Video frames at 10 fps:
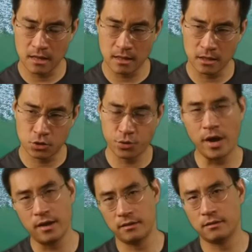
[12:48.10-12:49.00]
the
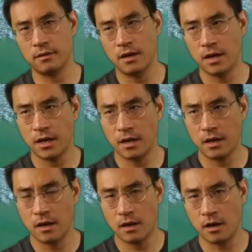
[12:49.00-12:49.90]
trend
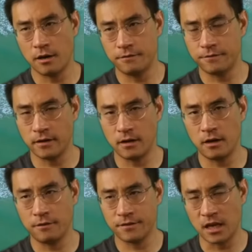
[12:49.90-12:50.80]
of
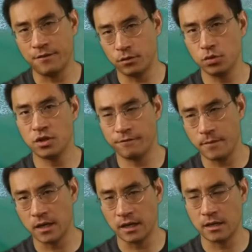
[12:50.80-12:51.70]
the evolution of
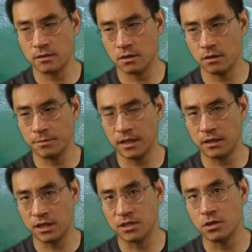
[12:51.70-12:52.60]
money is going to be
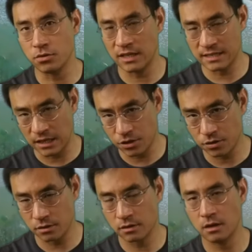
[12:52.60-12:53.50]

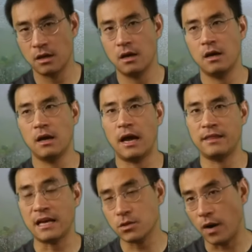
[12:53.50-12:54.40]
decentralization.
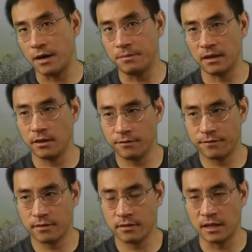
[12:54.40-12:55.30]
And that's why I believe
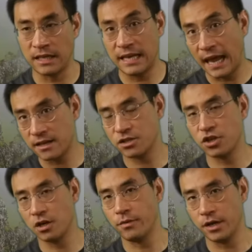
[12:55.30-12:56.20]
the next
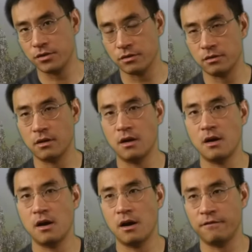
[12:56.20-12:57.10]
generation
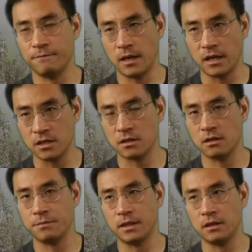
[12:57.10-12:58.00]
of money is
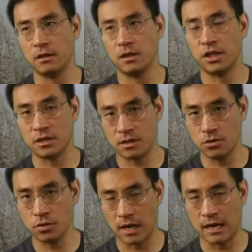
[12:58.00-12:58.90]
going to be
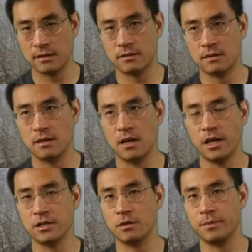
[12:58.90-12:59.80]
decentralized.
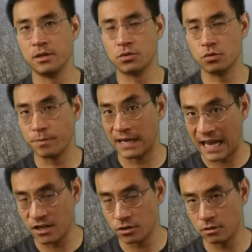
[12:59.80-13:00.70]
It's going to be
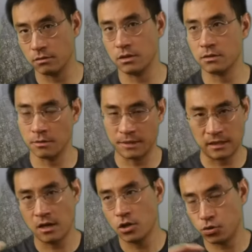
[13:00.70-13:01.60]
supranational. It's be
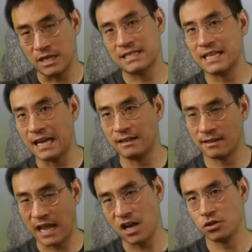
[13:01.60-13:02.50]
transcend
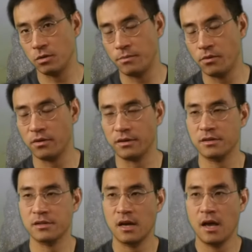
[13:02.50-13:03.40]
national
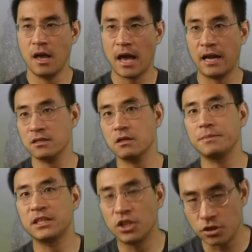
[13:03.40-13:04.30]
borders, and it's going
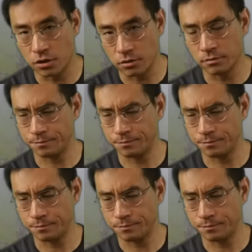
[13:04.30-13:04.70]
to be digital.